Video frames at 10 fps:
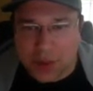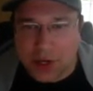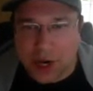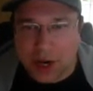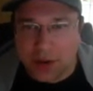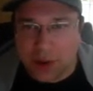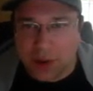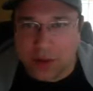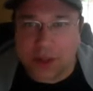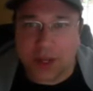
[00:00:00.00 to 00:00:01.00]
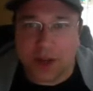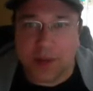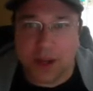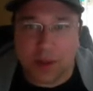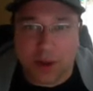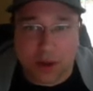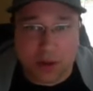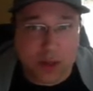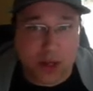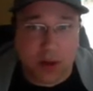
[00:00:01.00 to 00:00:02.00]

We're trying to grow this thing to become huge.